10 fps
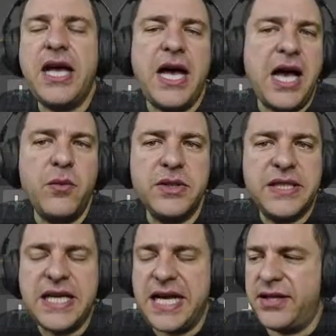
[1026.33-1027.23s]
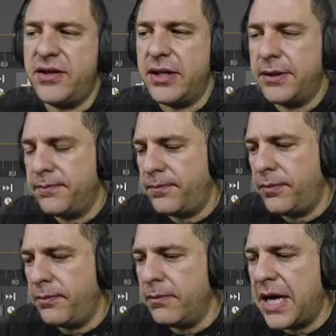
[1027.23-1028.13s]
I will set
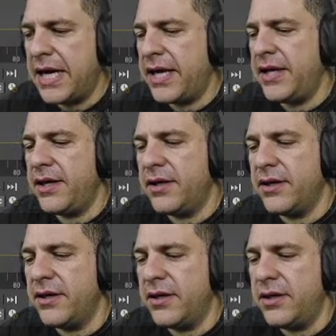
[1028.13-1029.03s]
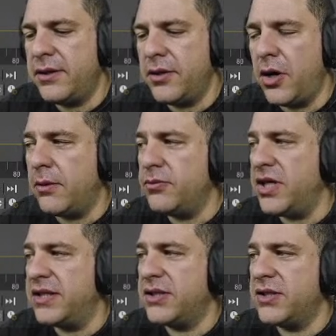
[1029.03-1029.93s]
my
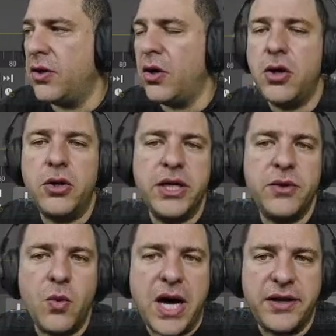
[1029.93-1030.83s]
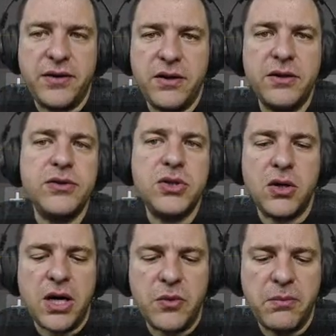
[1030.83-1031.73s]
objects all in white, so
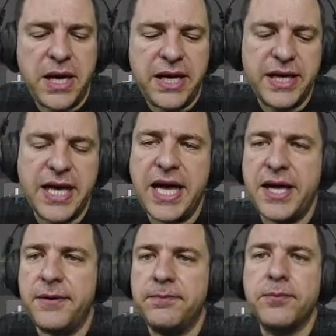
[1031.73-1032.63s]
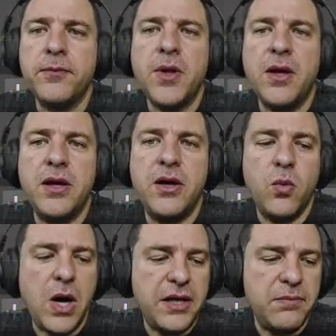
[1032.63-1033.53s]
I will make a
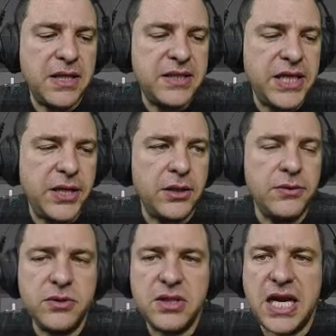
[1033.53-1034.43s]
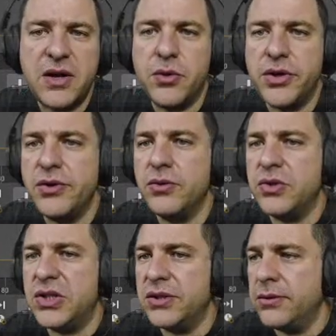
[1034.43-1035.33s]
white material that I will
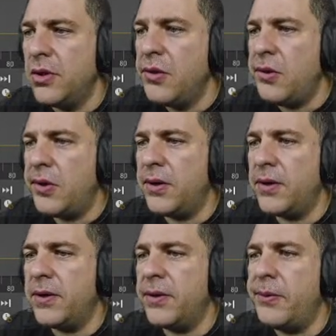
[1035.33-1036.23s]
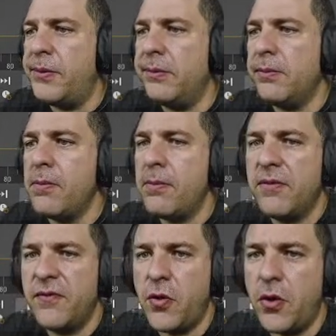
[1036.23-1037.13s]
use
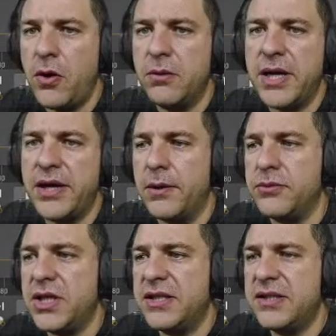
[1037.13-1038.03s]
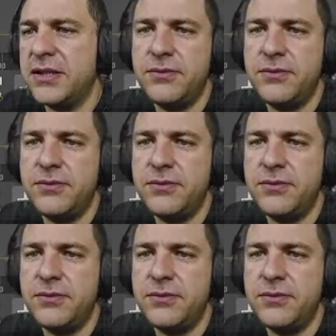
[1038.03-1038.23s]
for all my objects,